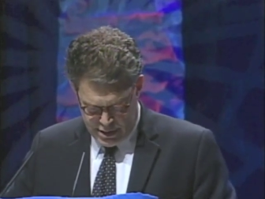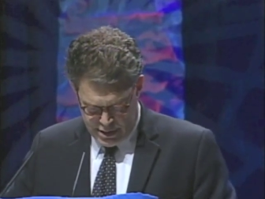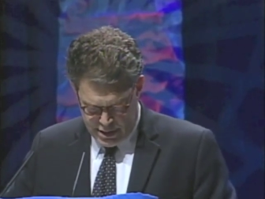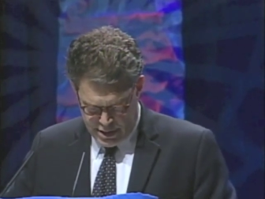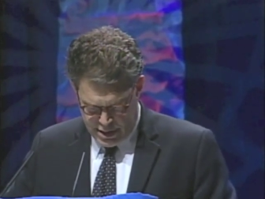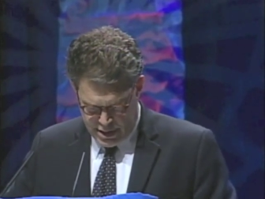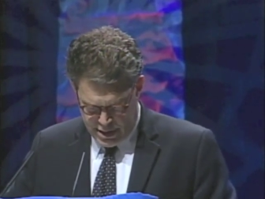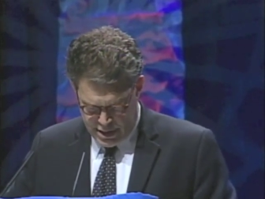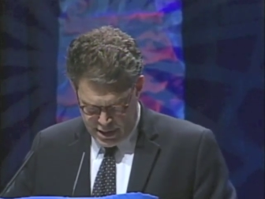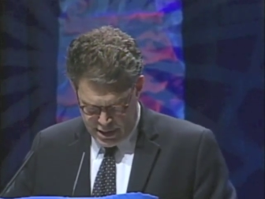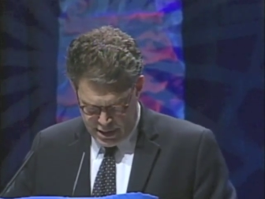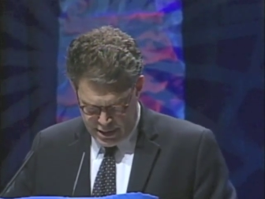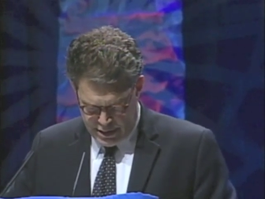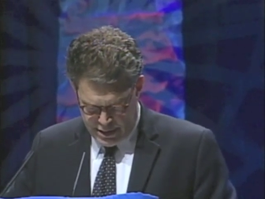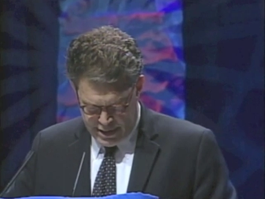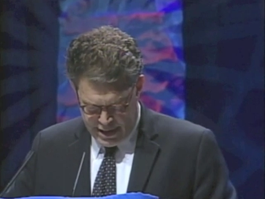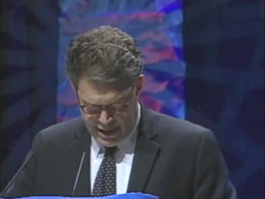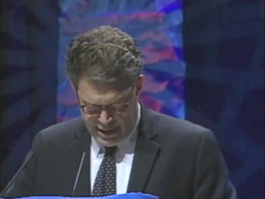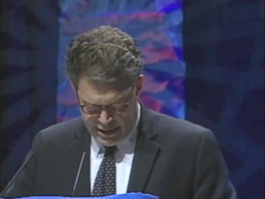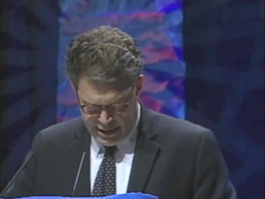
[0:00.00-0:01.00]

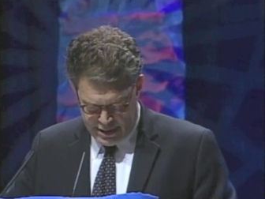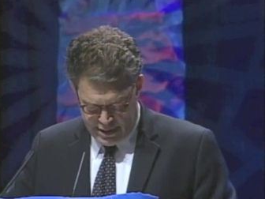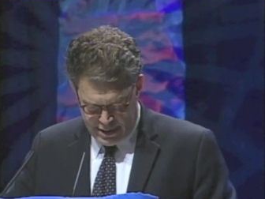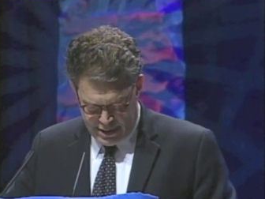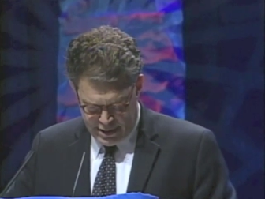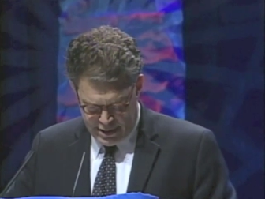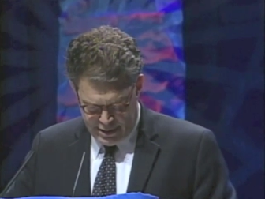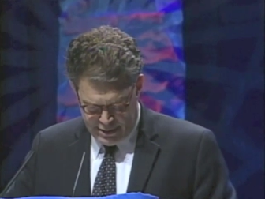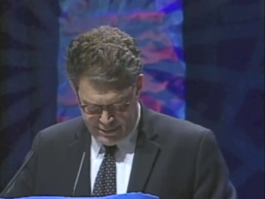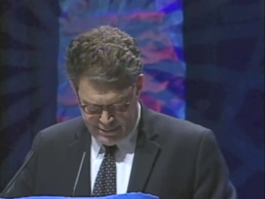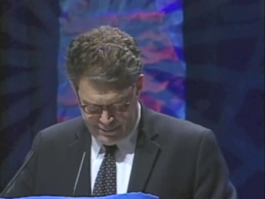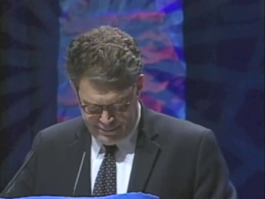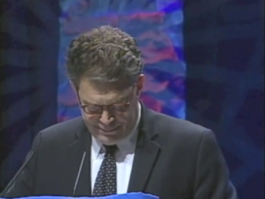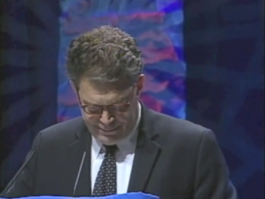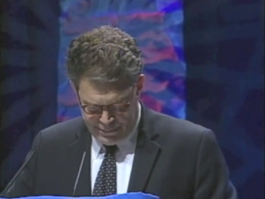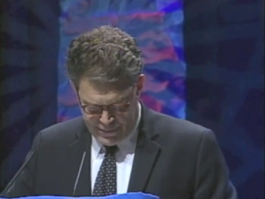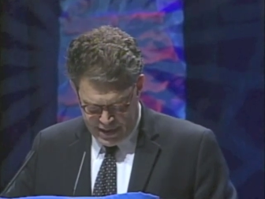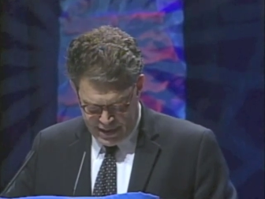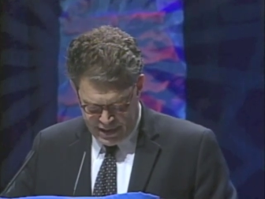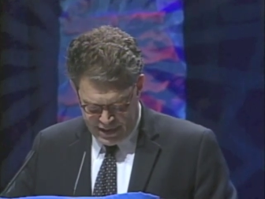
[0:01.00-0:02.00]
that,
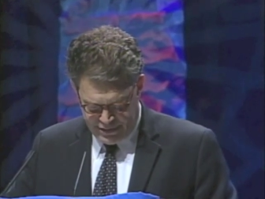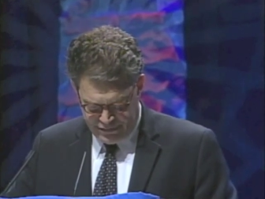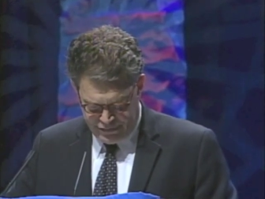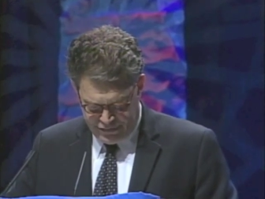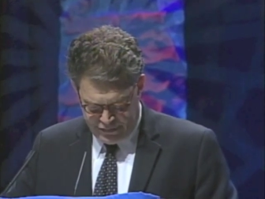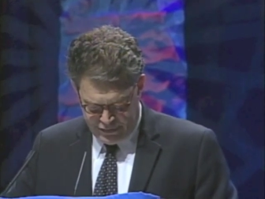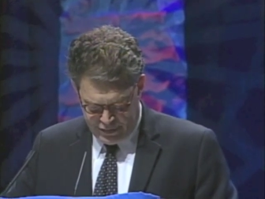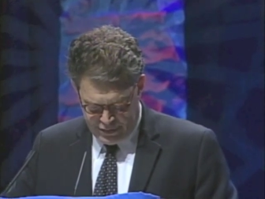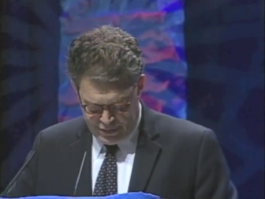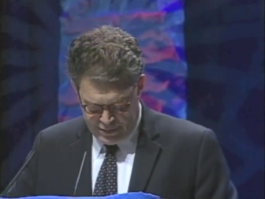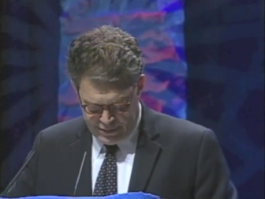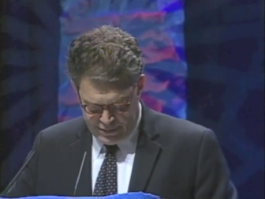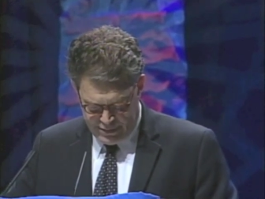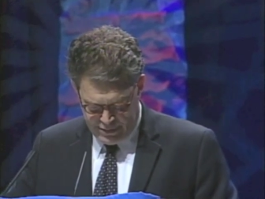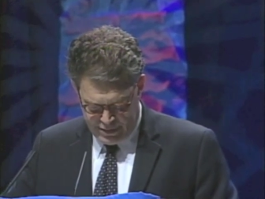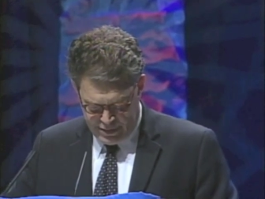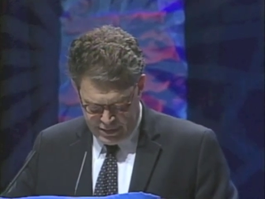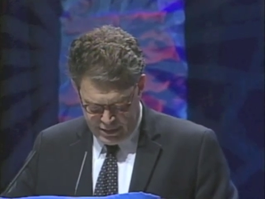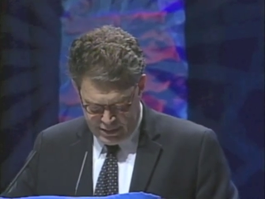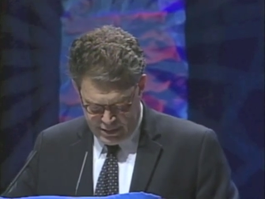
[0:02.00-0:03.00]
I guess,
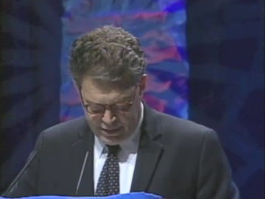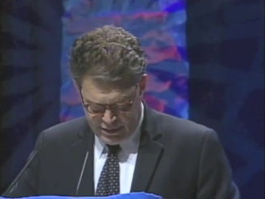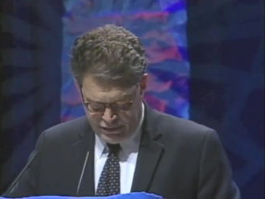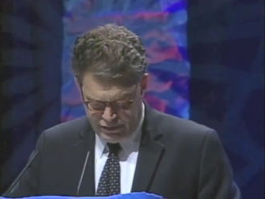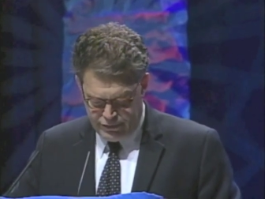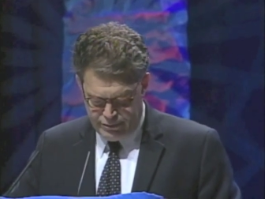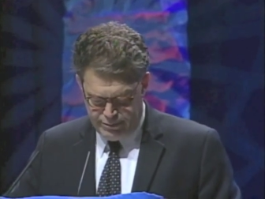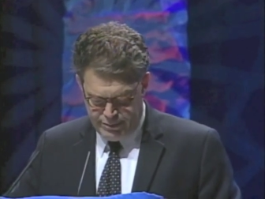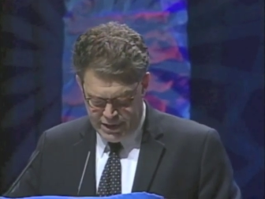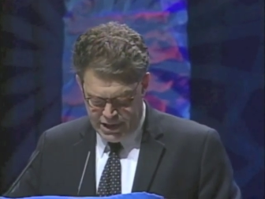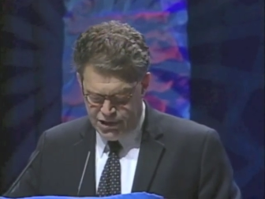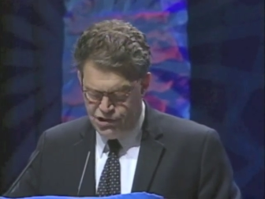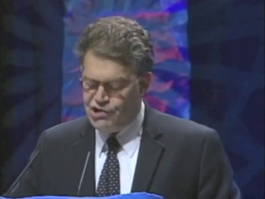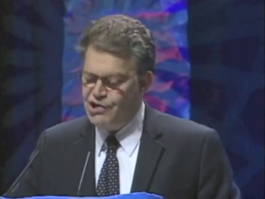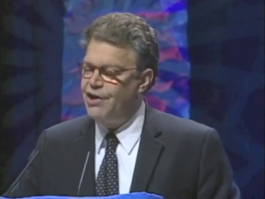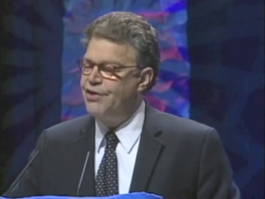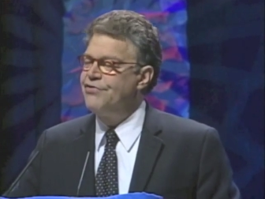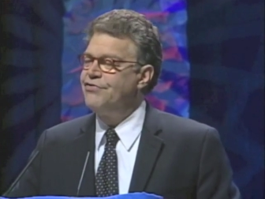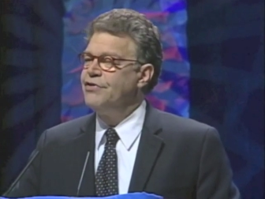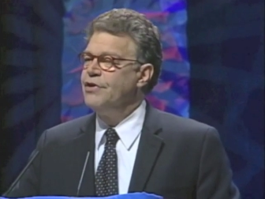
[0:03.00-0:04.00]
it's be
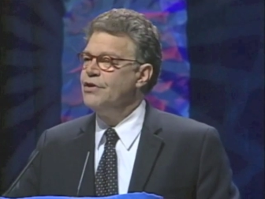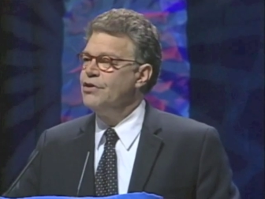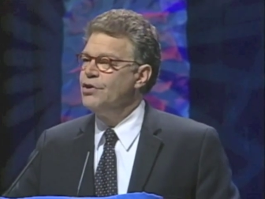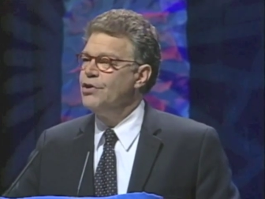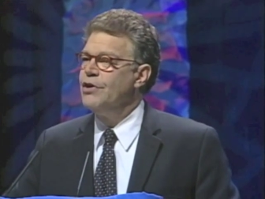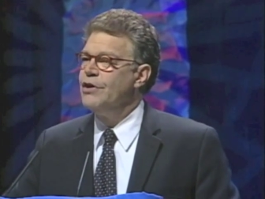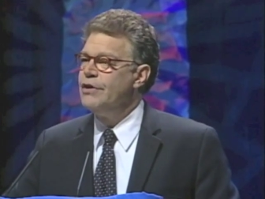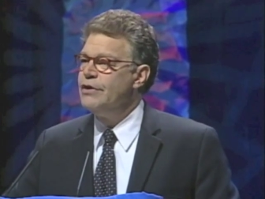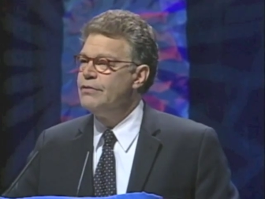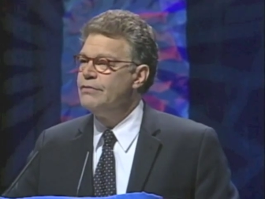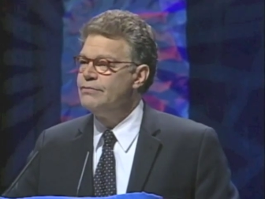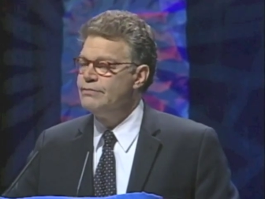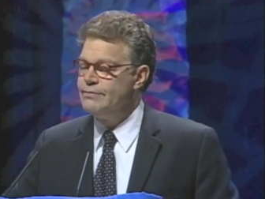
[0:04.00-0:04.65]
just and good.